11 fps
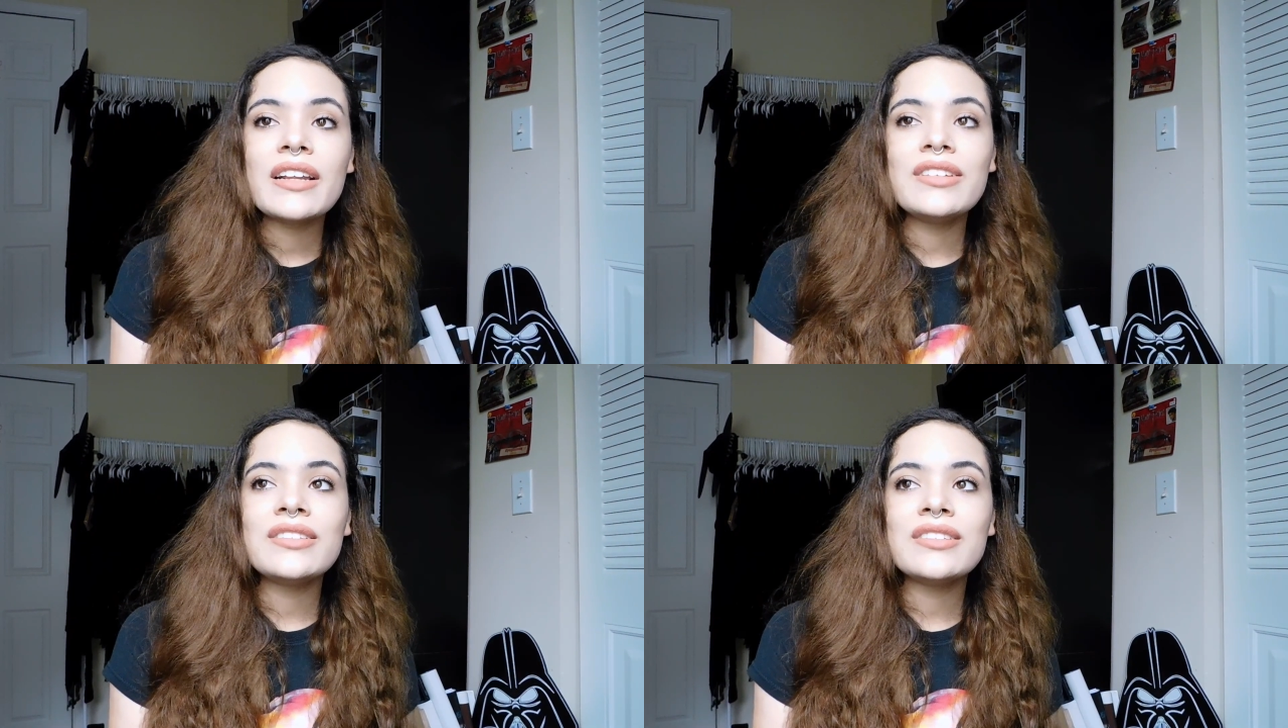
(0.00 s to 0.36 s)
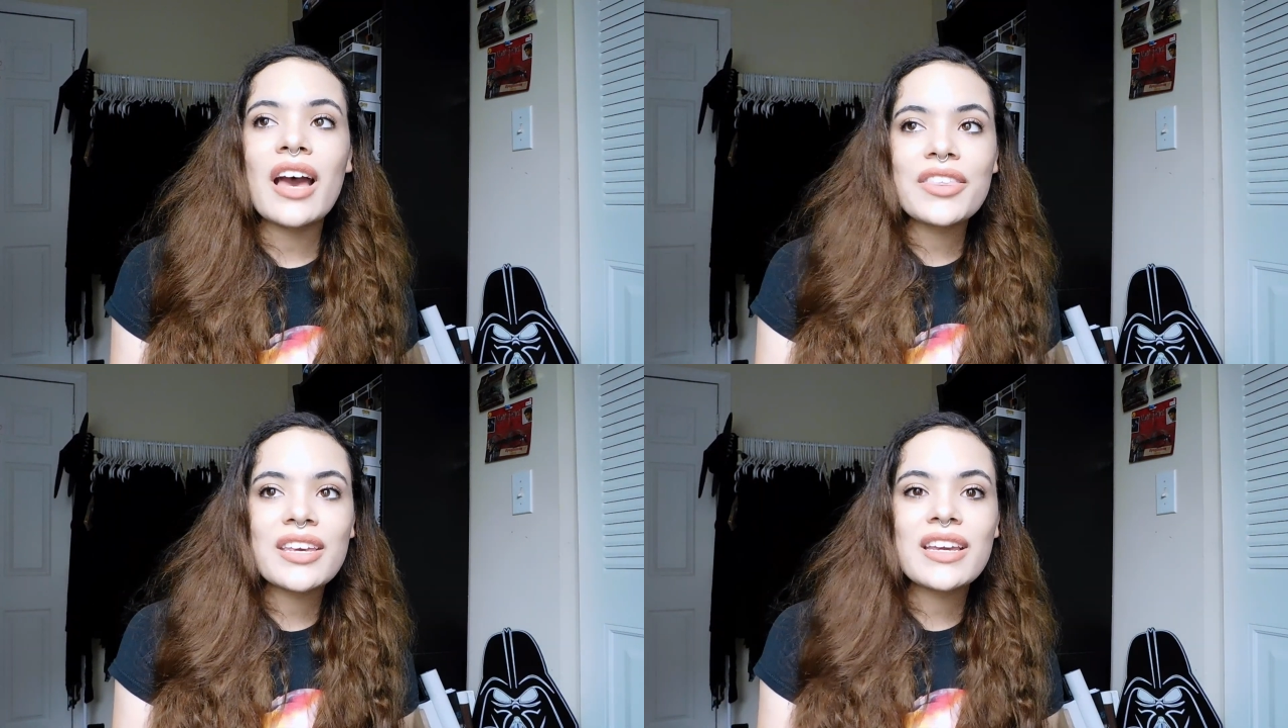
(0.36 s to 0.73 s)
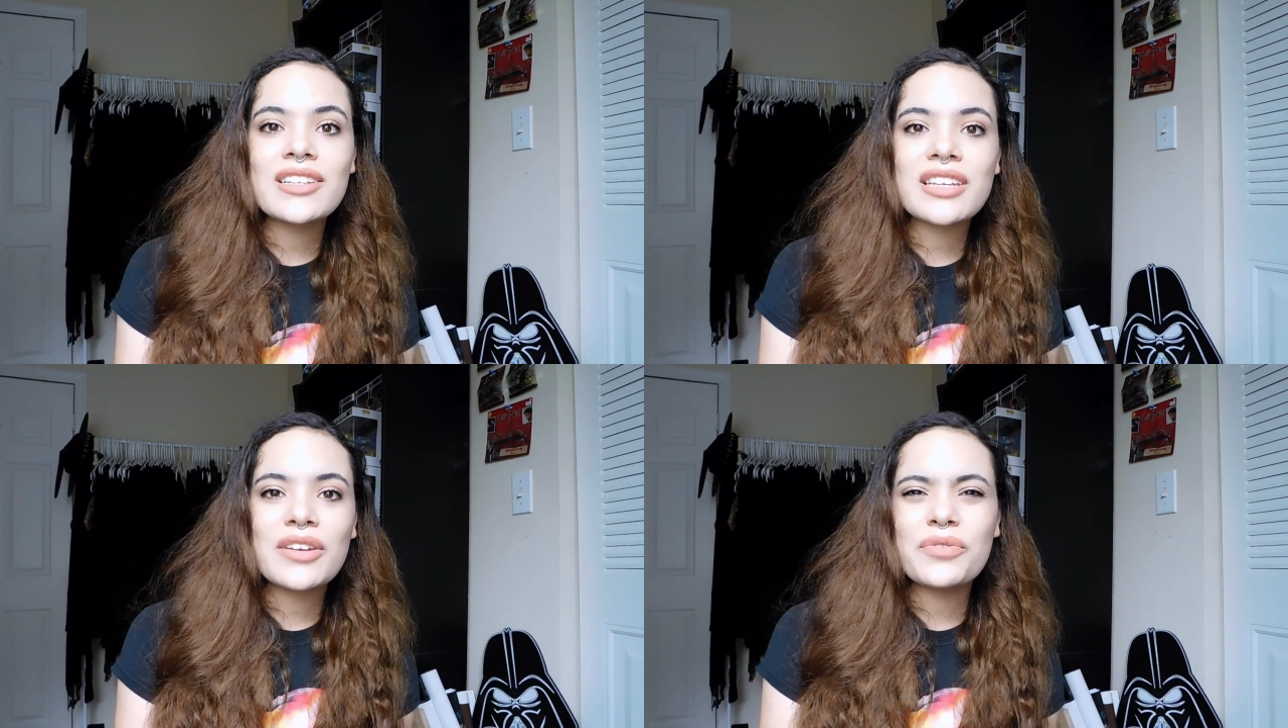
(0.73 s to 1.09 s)
Nothing
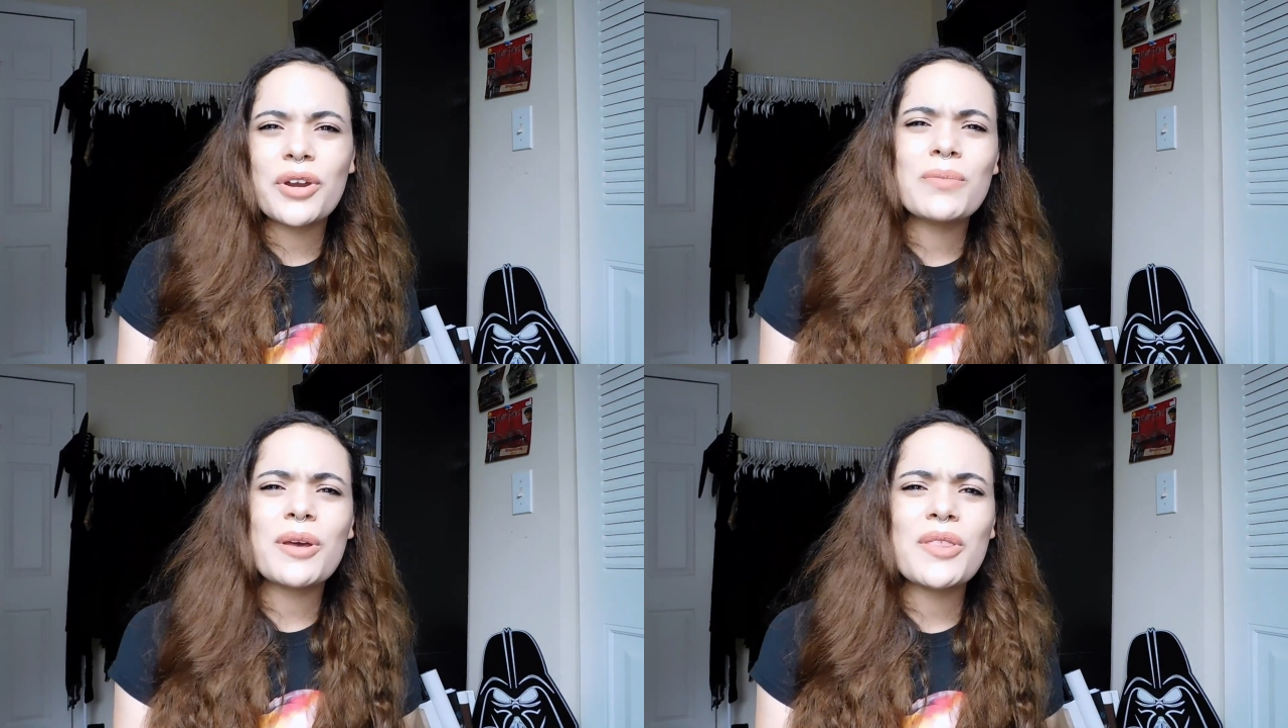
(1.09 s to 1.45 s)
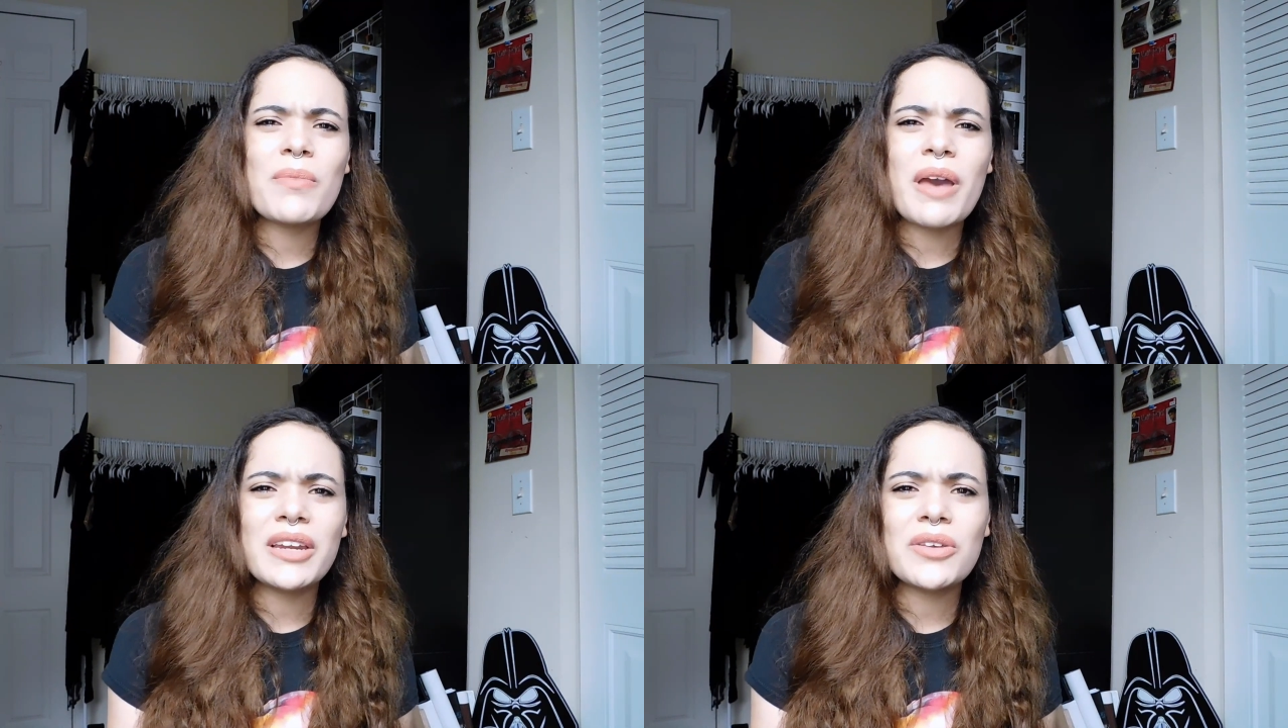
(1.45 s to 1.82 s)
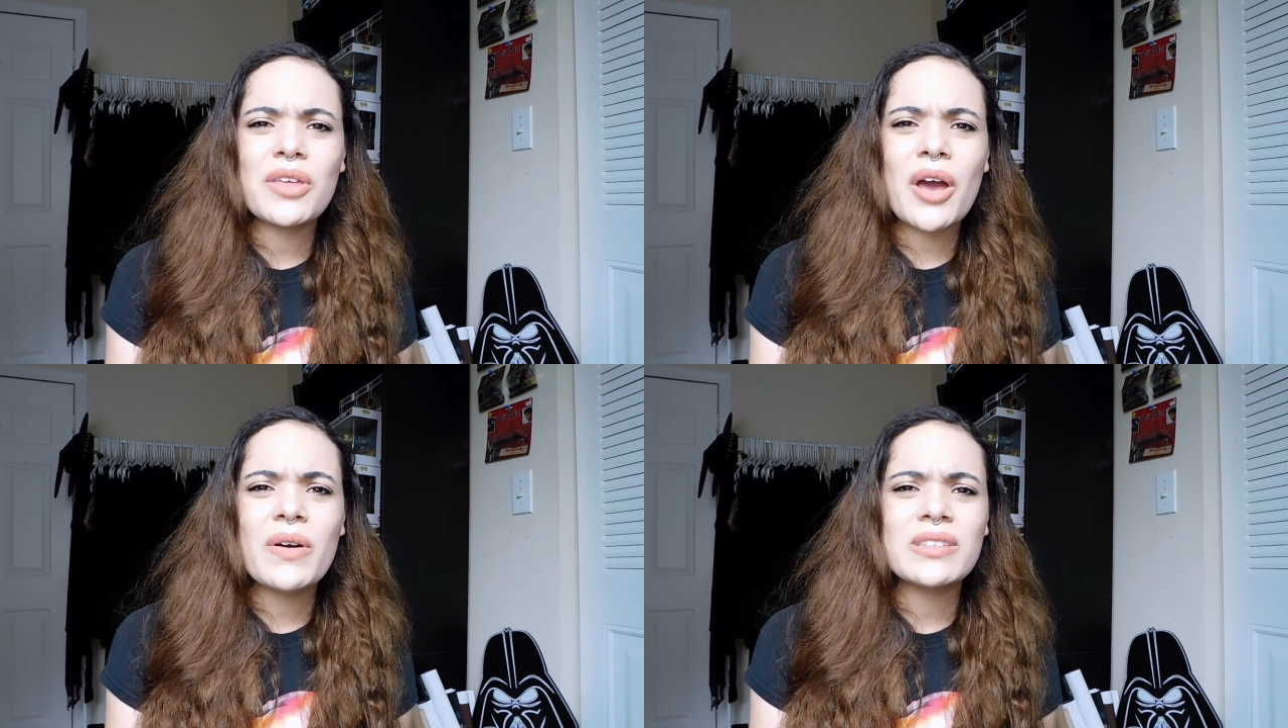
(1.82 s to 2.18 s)
is confirmed on the
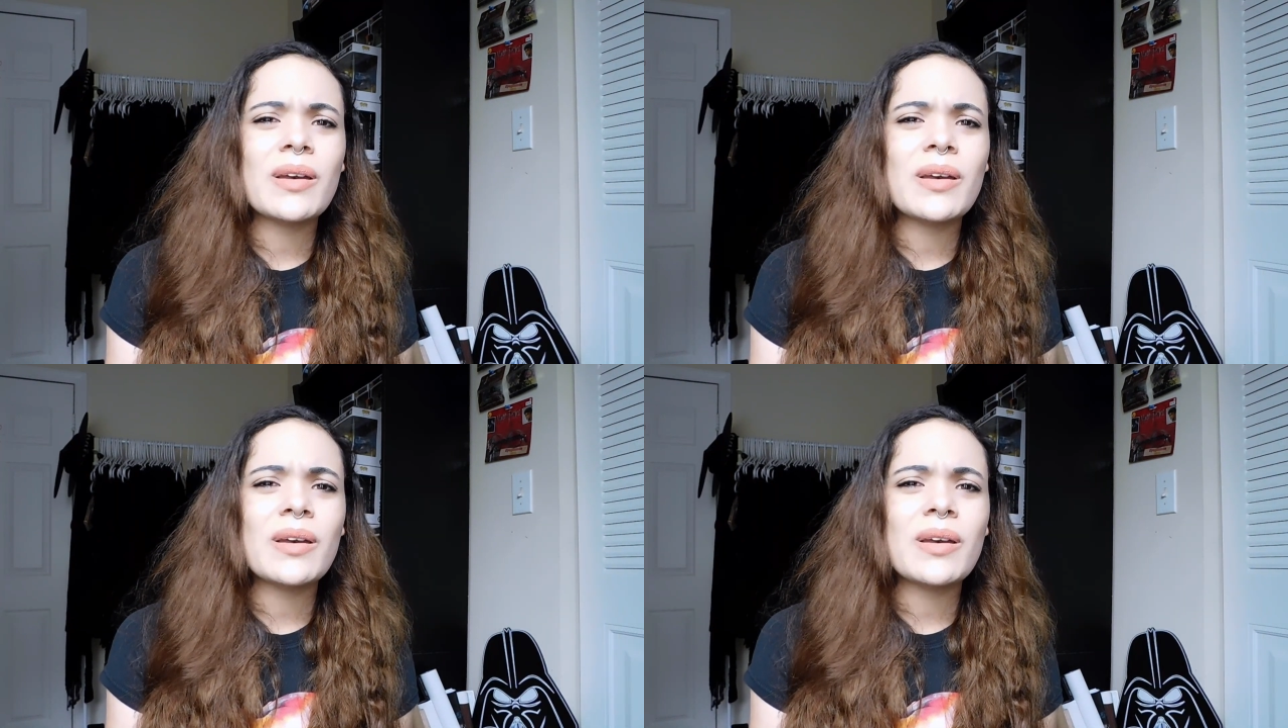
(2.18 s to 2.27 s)
menu though,